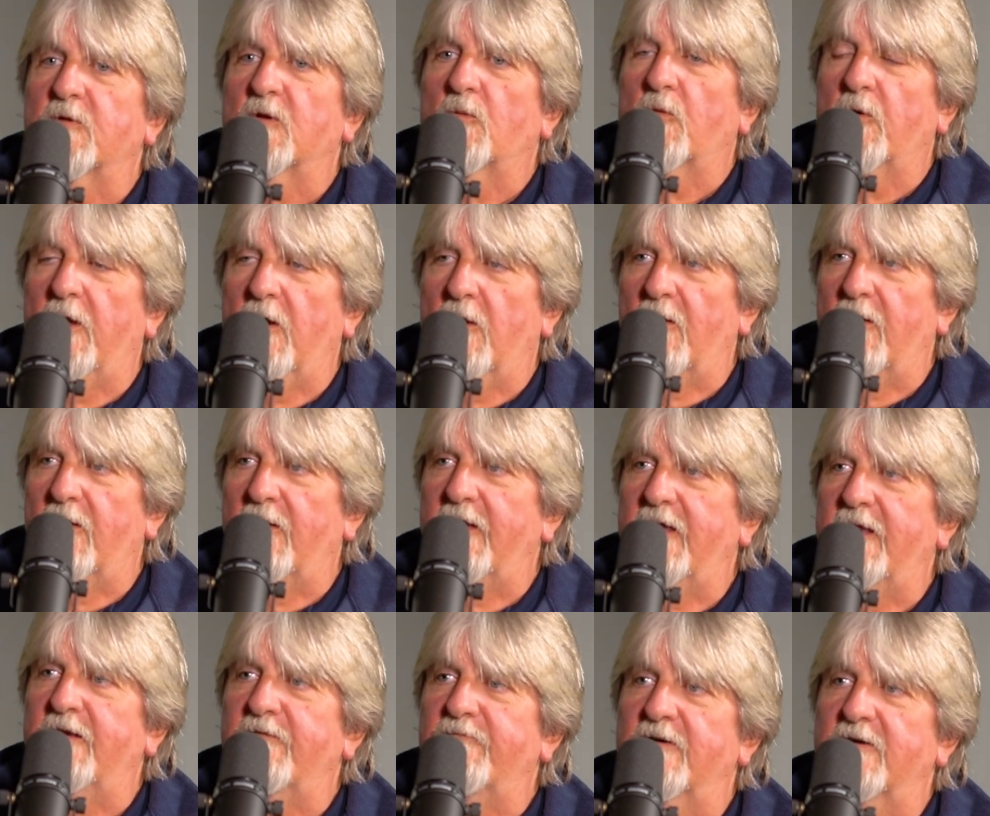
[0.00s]
we are
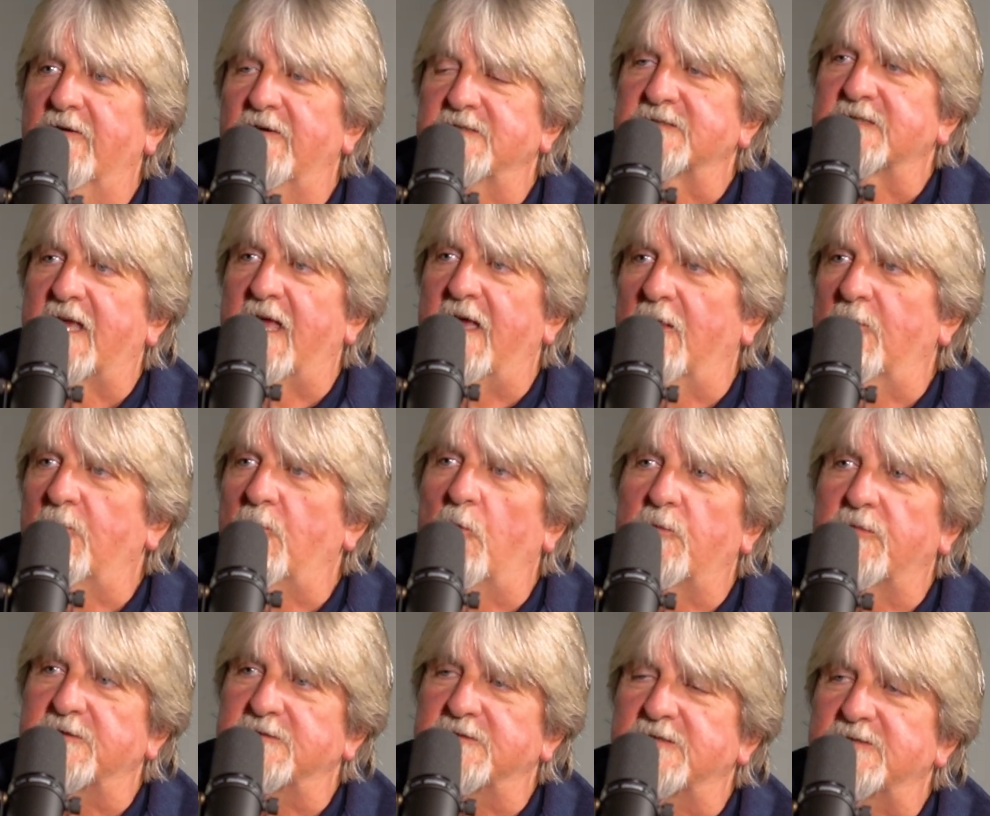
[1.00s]
in a very scalable
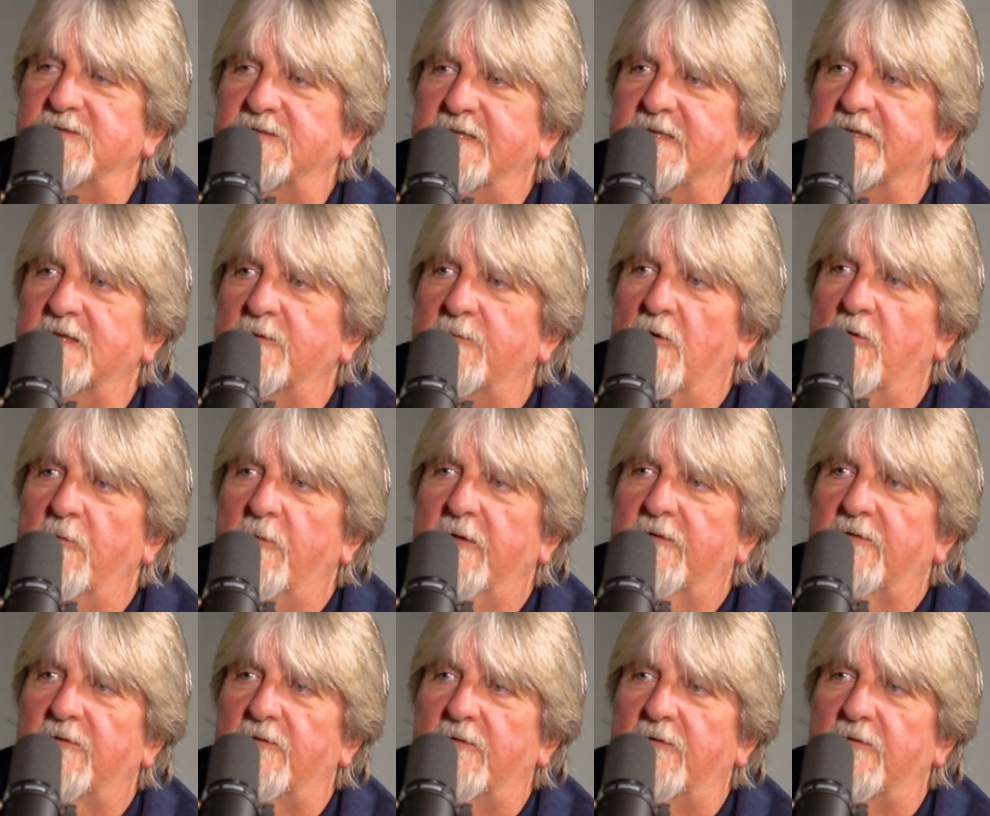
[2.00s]
position at the moment.